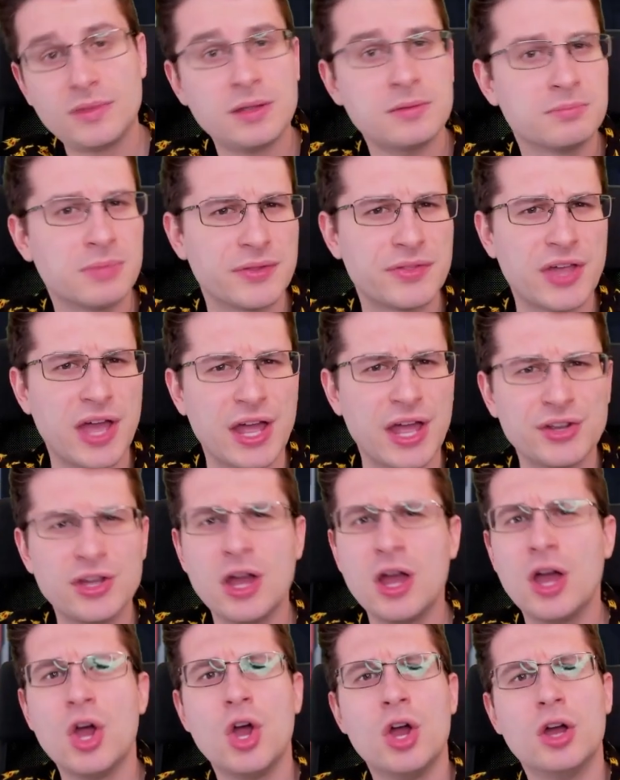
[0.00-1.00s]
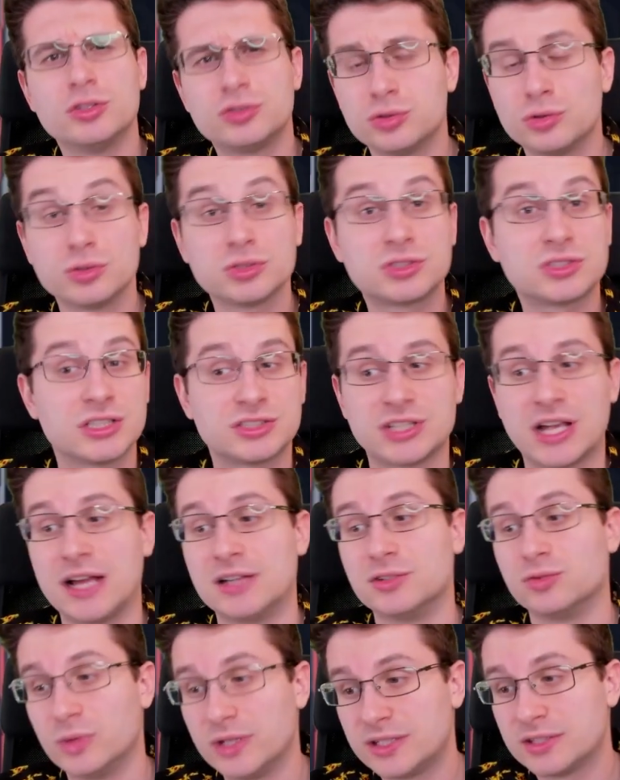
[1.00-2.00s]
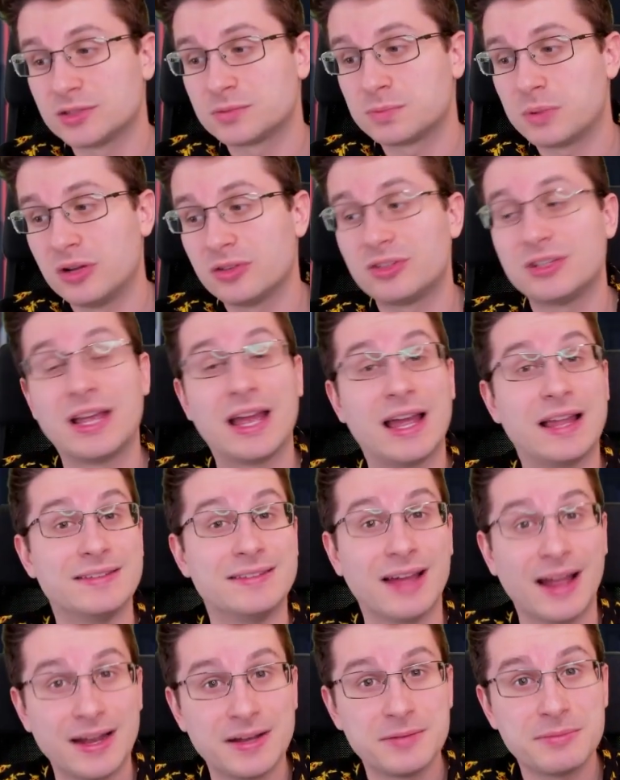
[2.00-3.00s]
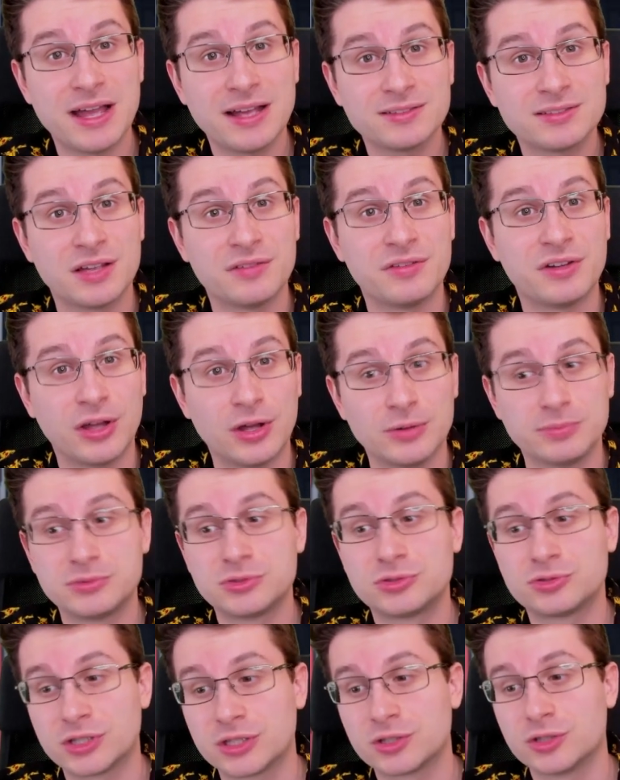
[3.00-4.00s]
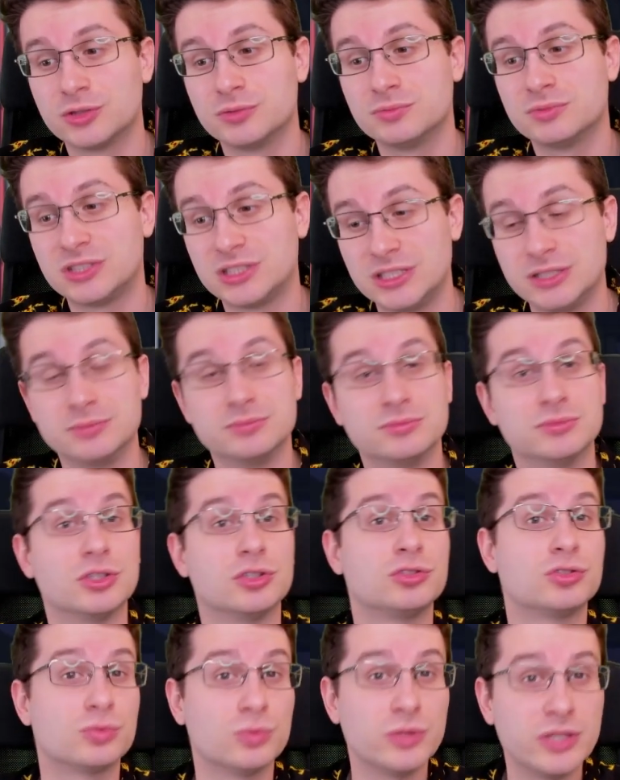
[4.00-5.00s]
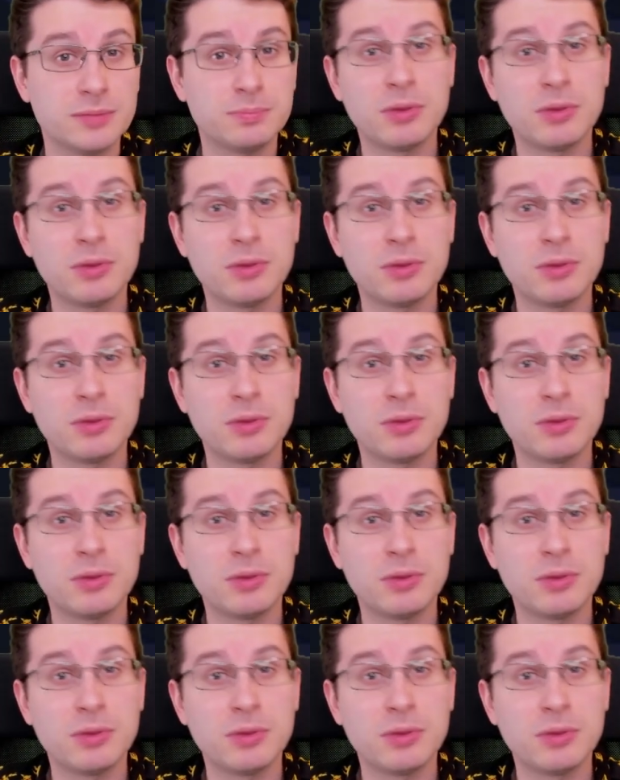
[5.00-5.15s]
But then Tools such as Weakness Policy and Dynamax have helped Trick Room teams sweep,